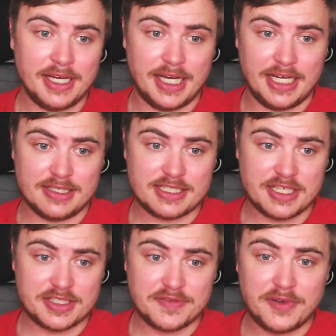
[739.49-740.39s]
So
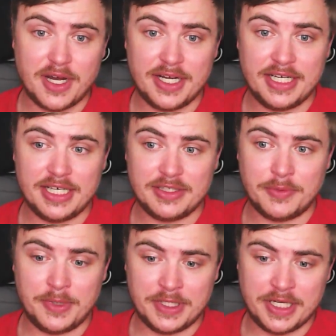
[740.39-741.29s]
to find out the
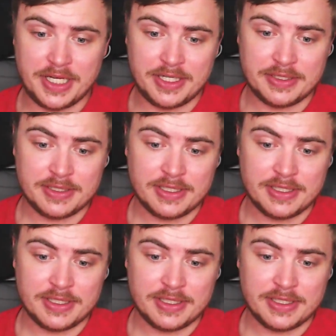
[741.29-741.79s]
winner,